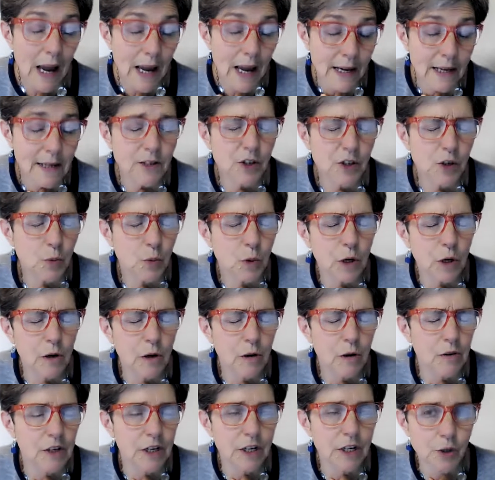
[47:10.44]
rights
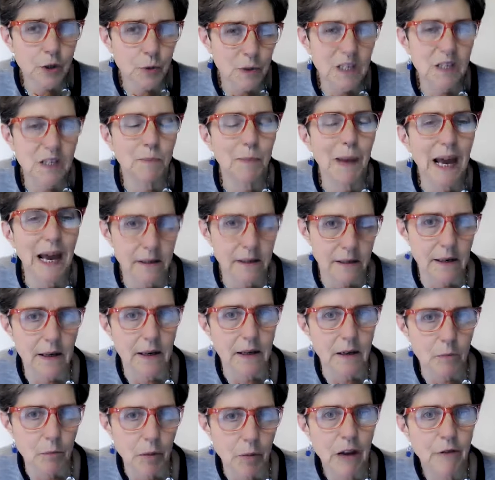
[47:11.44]
were
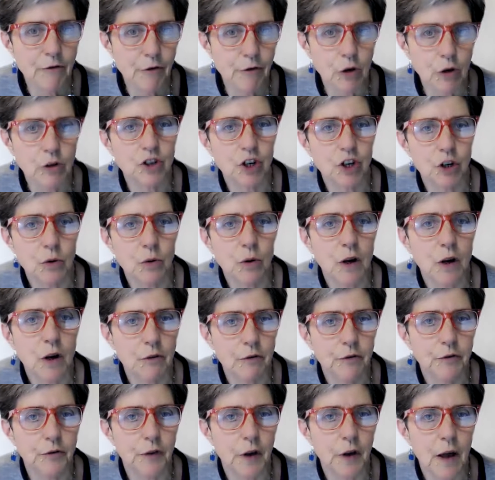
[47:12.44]
disrespected by virtue
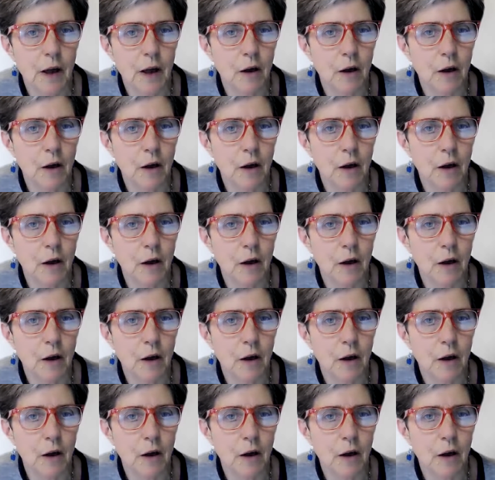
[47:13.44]
of,